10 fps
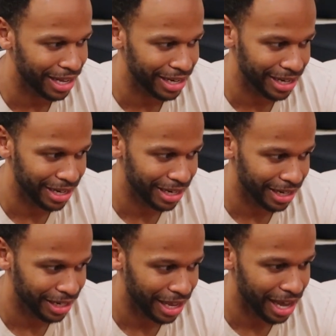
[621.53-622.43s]
nah, nah,
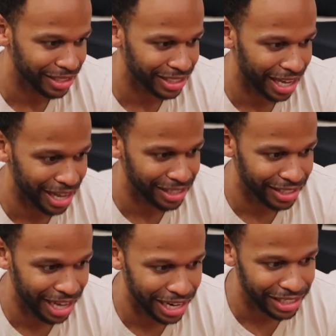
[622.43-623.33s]
nah. Honestly, I,
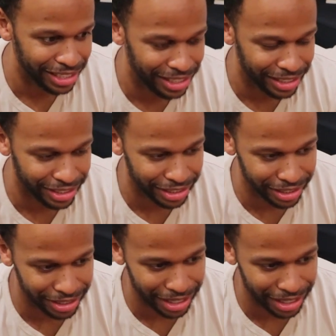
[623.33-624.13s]
I need...